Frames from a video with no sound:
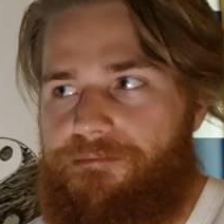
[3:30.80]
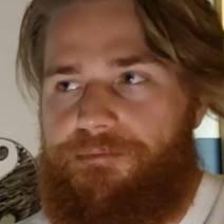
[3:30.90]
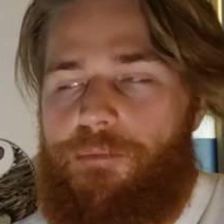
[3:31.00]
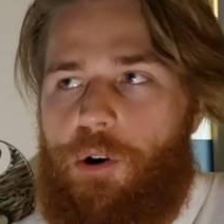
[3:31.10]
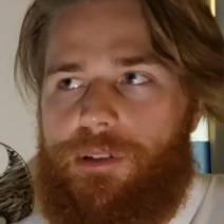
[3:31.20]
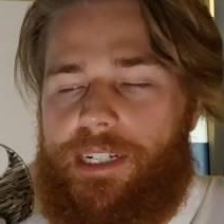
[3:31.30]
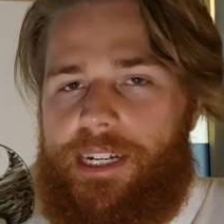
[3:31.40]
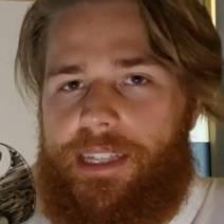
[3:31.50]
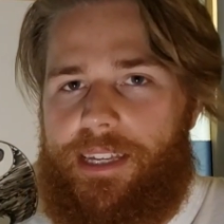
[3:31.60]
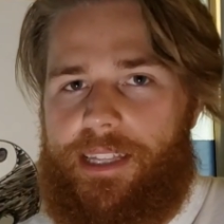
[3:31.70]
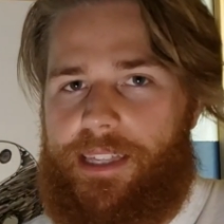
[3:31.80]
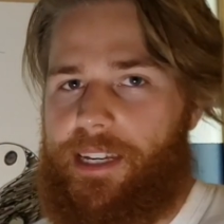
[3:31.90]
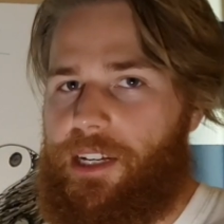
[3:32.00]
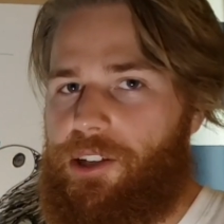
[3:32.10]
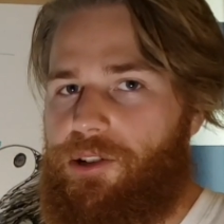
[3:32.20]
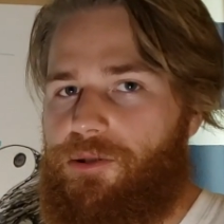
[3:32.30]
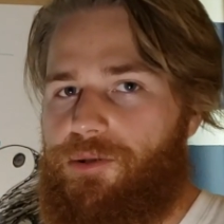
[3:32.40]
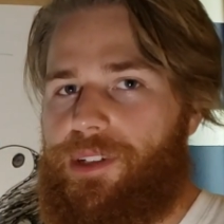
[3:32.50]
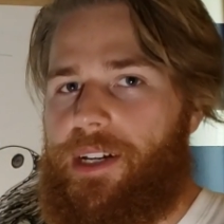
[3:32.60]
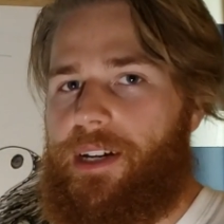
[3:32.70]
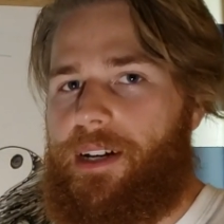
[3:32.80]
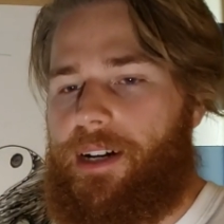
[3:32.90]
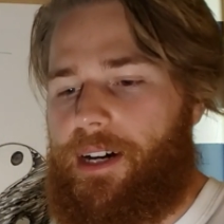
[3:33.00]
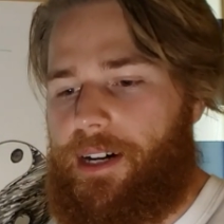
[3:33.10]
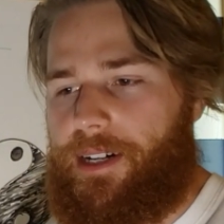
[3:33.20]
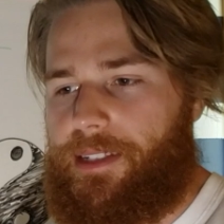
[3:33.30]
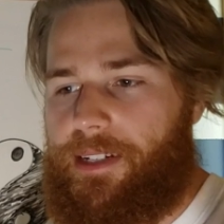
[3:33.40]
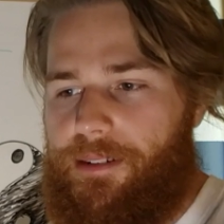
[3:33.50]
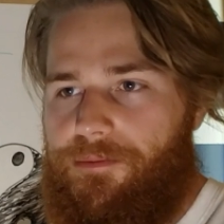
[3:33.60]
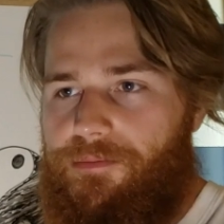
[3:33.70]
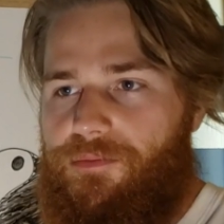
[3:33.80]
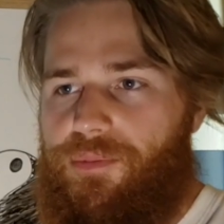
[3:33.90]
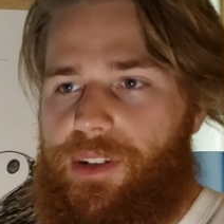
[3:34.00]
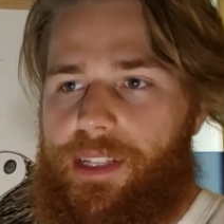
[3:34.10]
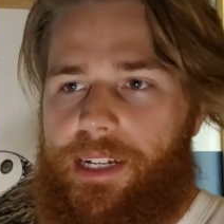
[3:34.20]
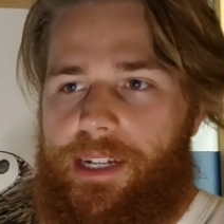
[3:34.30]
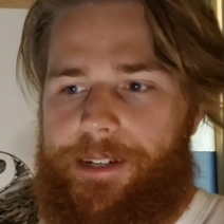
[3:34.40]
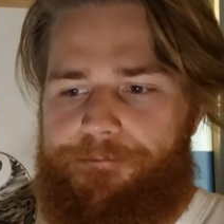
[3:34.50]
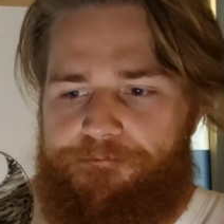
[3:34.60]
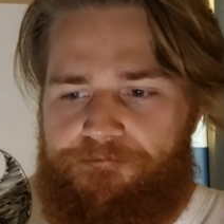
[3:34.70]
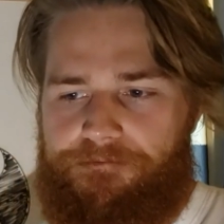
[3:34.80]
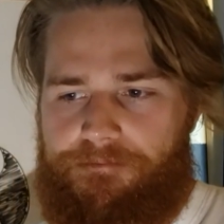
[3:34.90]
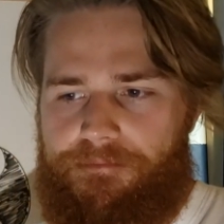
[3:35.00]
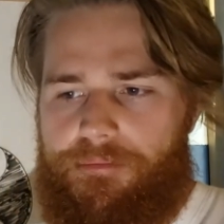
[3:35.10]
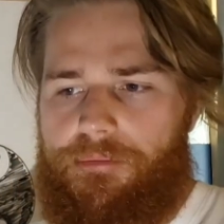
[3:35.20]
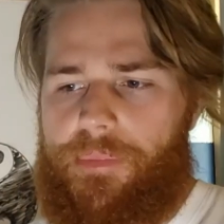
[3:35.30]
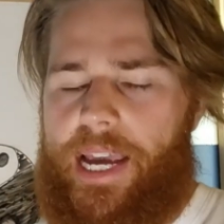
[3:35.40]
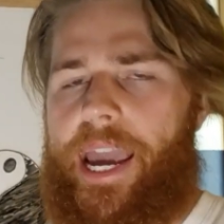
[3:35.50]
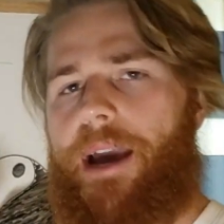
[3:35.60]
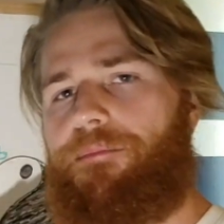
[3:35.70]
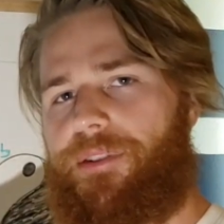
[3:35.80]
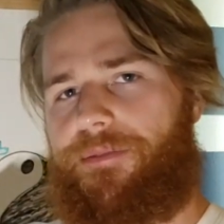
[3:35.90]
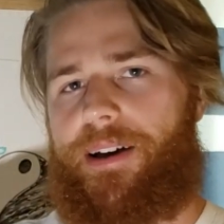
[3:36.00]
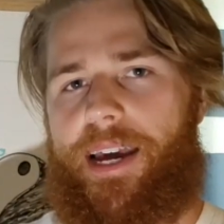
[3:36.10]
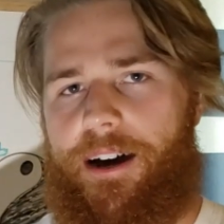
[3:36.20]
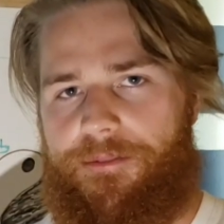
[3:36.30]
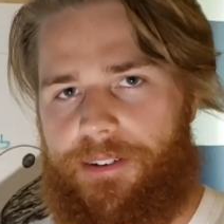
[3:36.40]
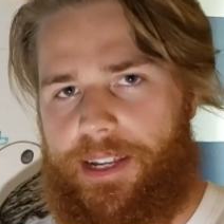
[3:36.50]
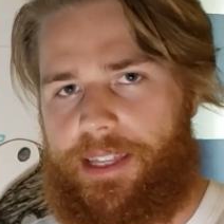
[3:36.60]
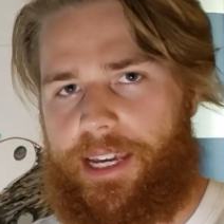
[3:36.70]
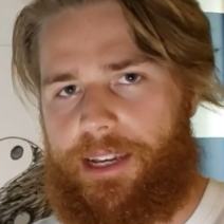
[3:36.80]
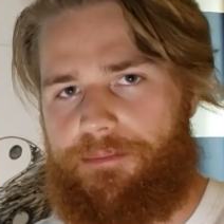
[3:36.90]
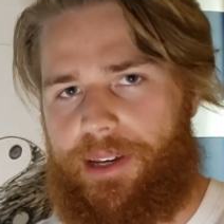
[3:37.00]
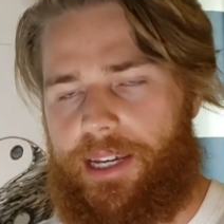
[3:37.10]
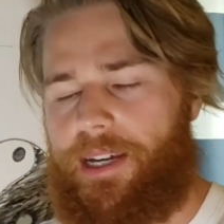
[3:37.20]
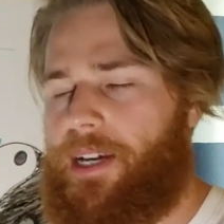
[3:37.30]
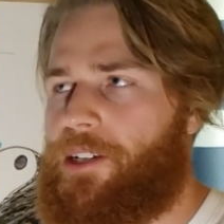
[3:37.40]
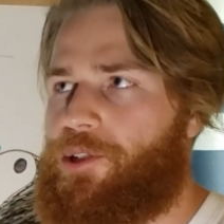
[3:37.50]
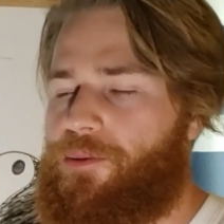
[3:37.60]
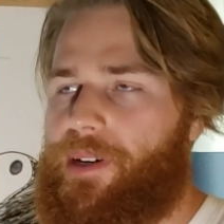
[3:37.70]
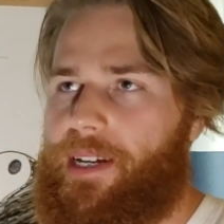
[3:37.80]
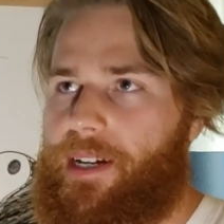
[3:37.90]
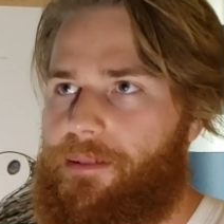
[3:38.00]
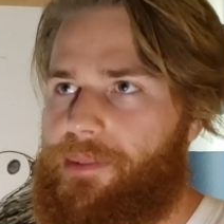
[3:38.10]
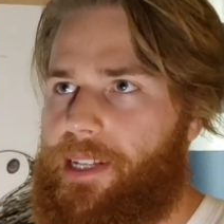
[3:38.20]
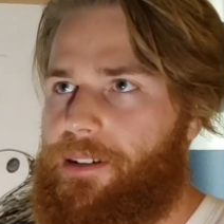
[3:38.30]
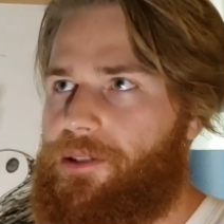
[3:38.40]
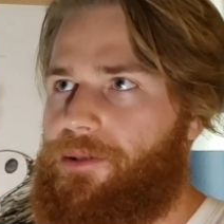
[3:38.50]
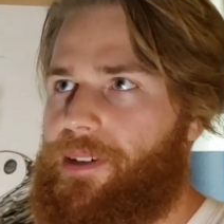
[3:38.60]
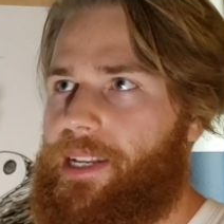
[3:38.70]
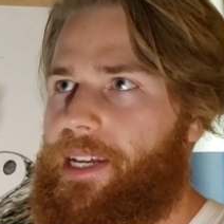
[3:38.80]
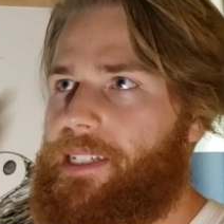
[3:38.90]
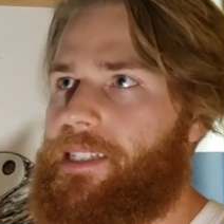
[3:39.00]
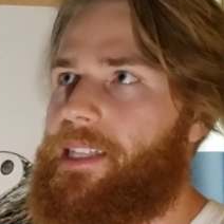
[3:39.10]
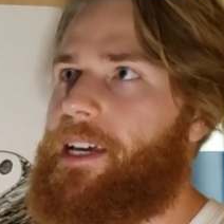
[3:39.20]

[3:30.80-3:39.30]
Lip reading: most key thing that they can use to really amplify how funny they can be. So when it comes down to it, it's